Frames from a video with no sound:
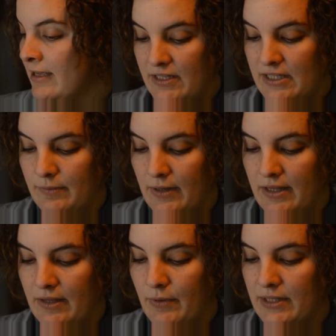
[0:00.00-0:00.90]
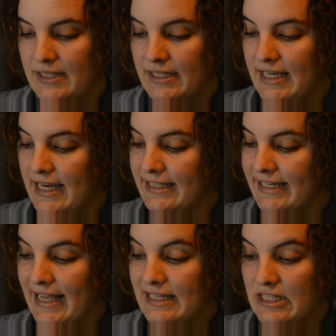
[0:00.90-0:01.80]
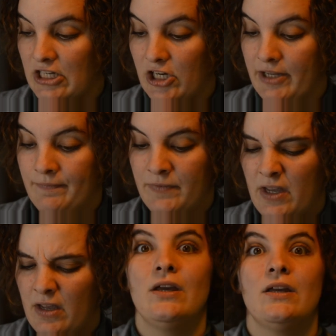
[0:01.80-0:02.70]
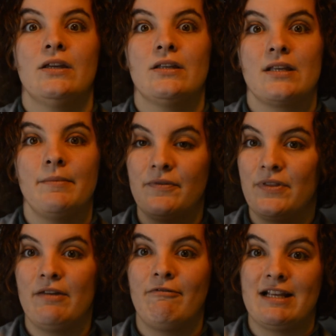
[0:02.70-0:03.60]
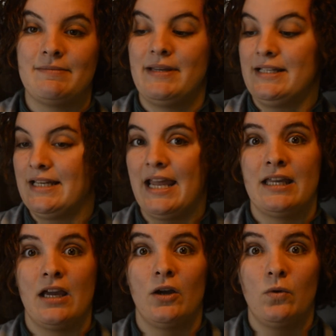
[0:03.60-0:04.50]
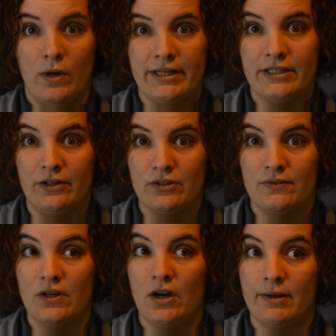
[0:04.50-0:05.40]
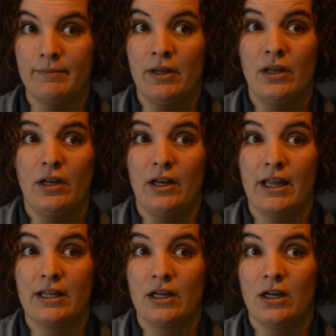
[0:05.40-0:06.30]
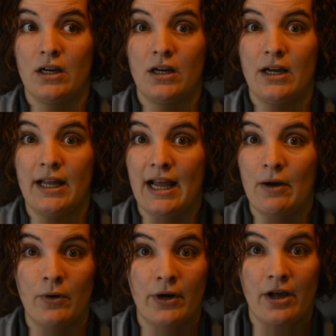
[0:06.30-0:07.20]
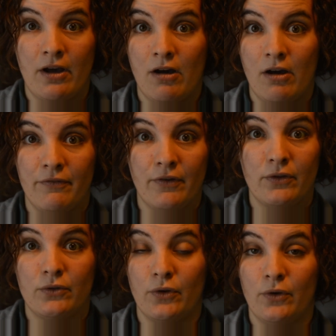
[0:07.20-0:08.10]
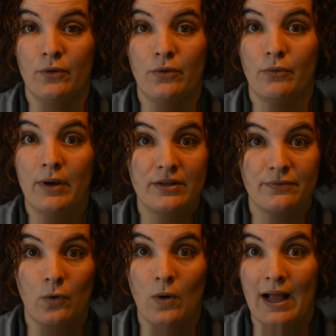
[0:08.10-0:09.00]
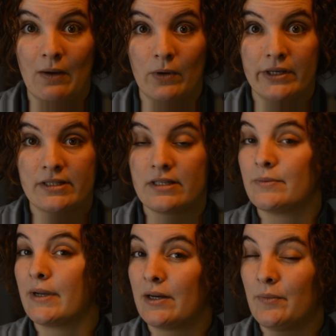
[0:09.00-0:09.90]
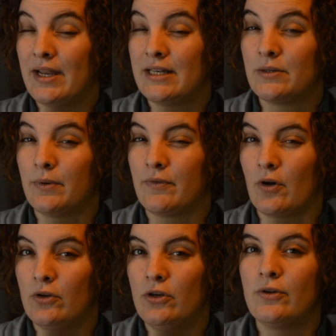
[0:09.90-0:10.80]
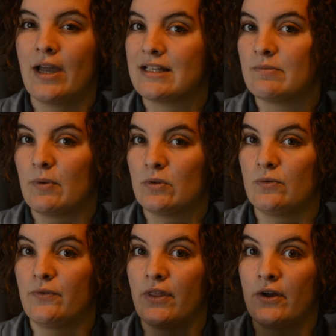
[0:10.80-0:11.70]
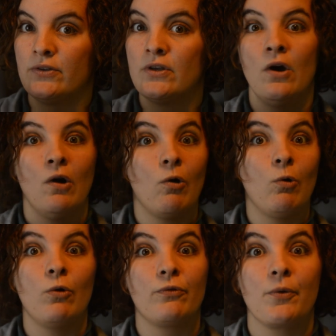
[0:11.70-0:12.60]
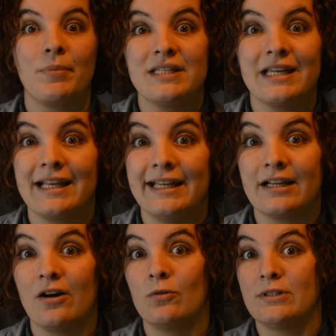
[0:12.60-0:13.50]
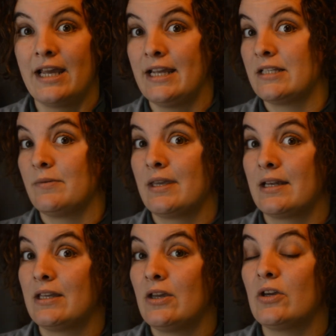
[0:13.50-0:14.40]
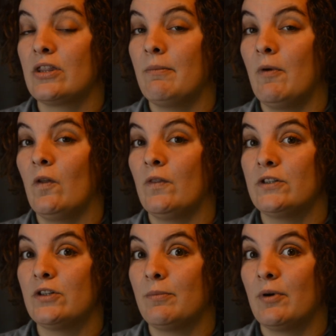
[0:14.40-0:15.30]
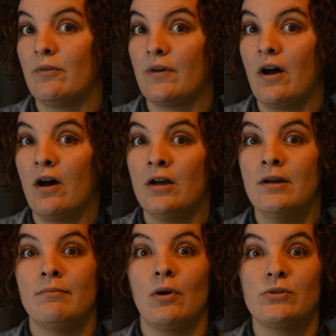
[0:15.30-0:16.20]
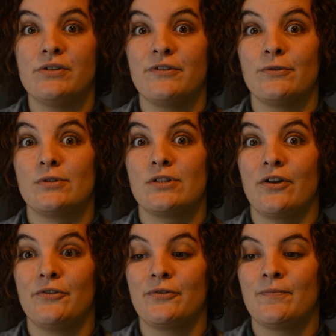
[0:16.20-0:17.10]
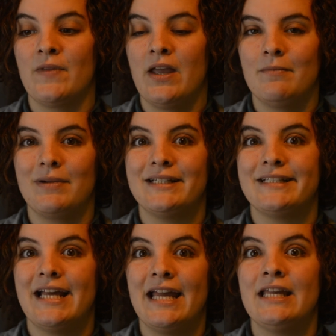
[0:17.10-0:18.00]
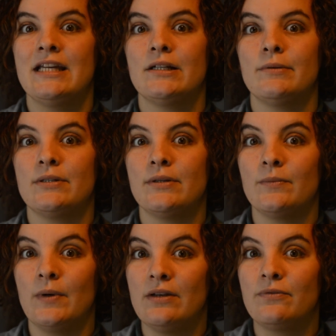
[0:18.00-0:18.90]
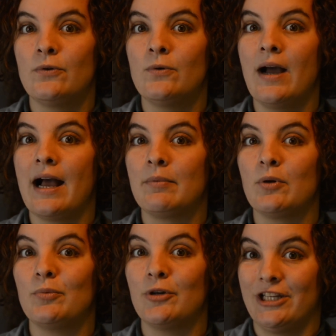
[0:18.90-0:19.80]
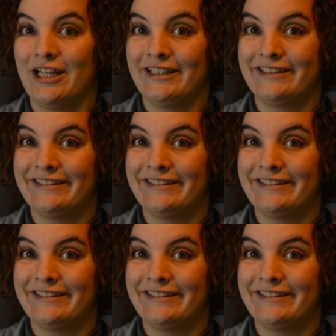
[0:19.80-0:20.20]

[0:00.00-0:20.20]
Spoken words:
This is one of the ones that takes less time. Some of the recipes take quite a lot of time, like an hour and a half to 3 to 4 hours. So we're going to wait until we've got a new gas bottle for those, or for a particularly cold day so we could cook them on the top of our multi-fuel stove. But today we're doing windfall apple pudding.